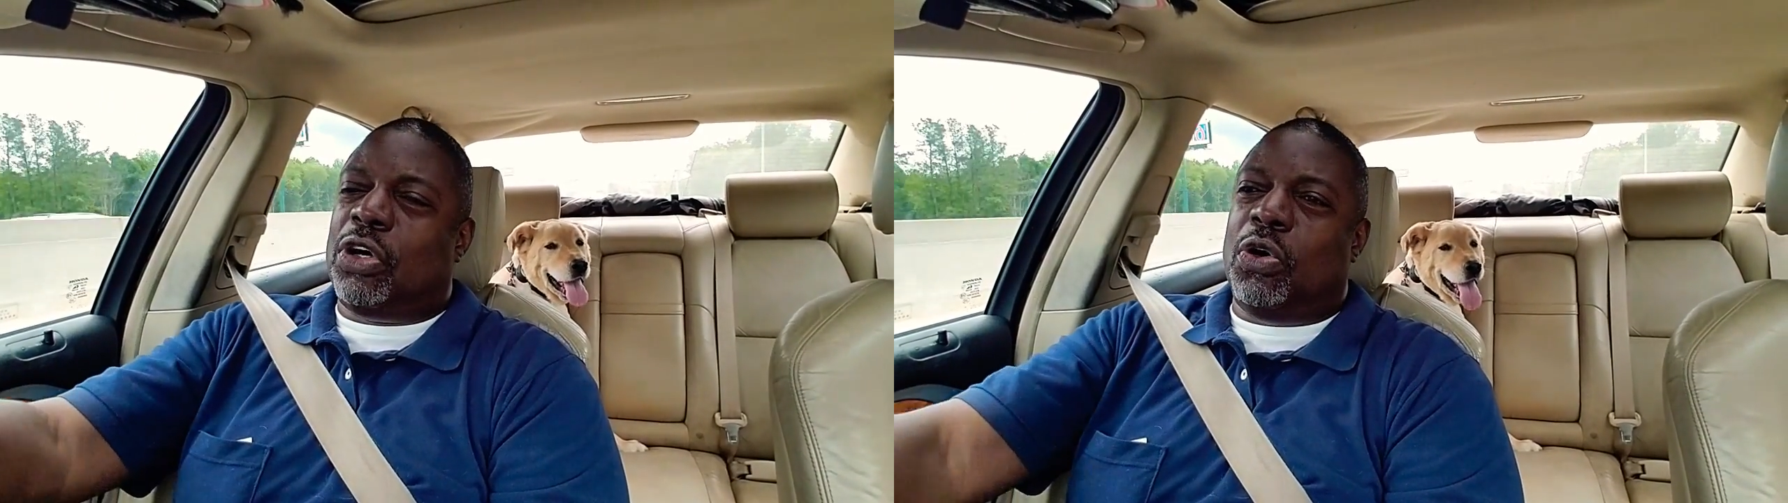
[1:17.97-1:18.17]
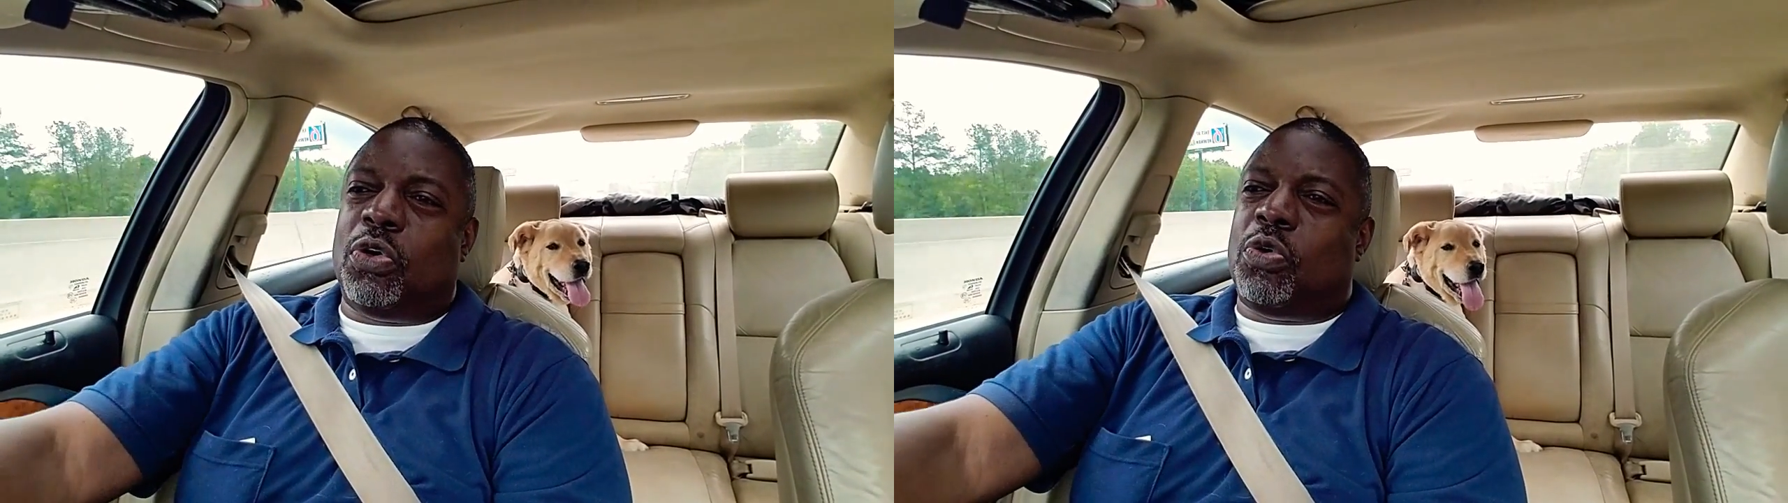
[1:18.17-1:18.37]

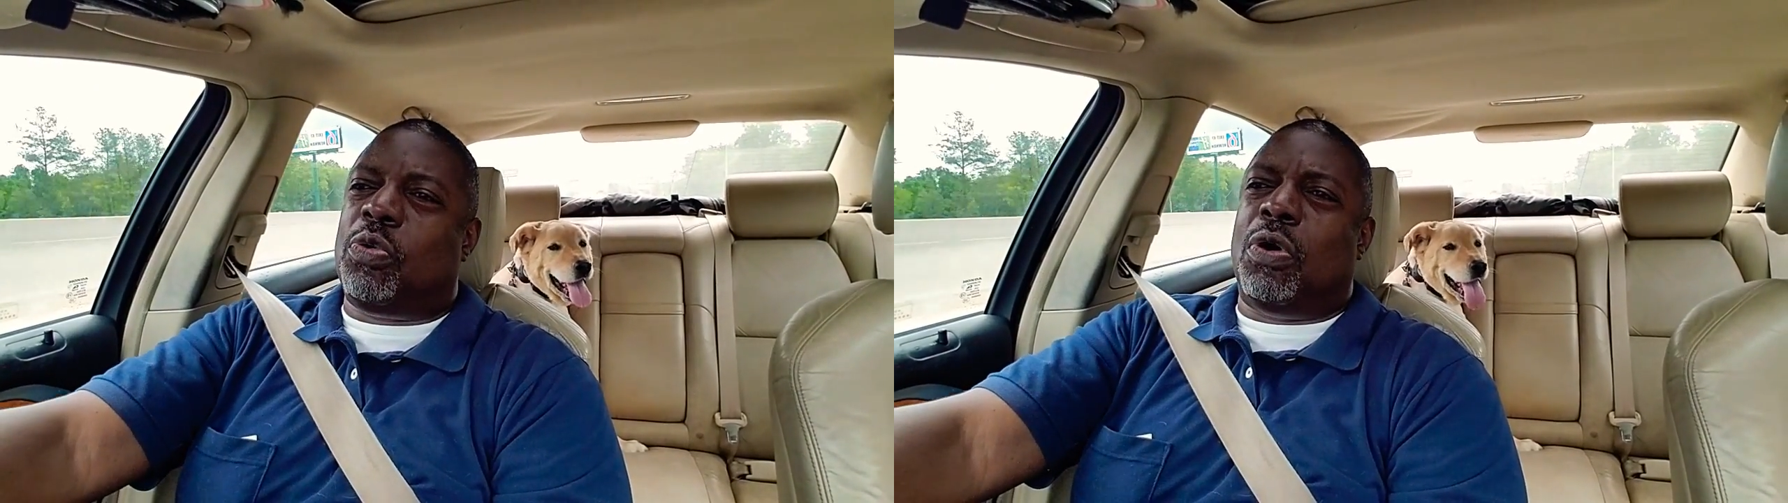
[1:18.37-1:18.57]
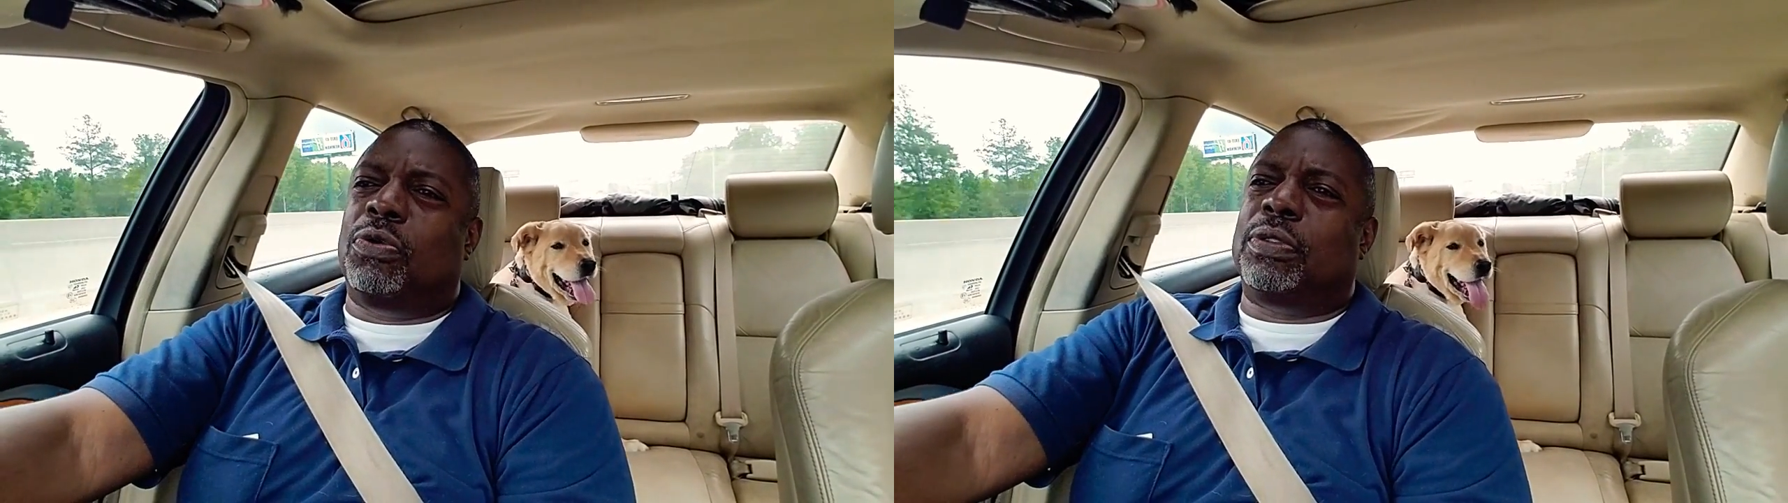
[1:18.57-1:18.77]
don't
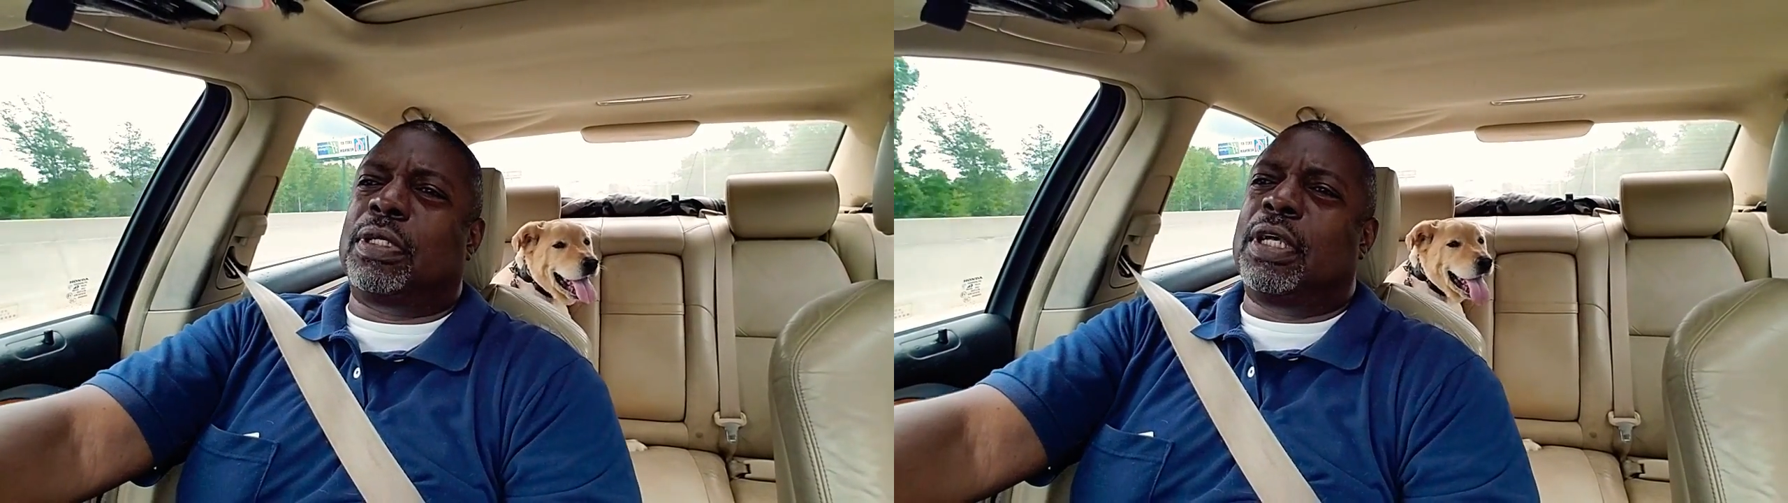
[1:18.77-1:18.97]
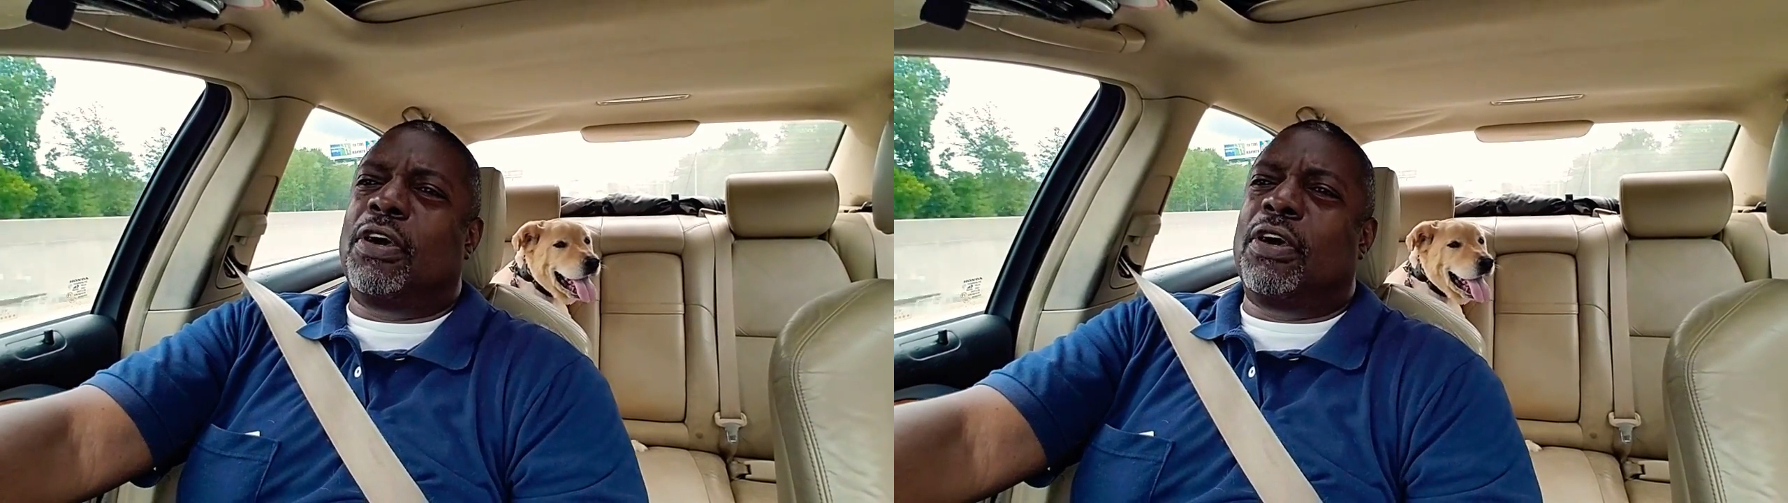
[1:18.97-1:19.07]
quote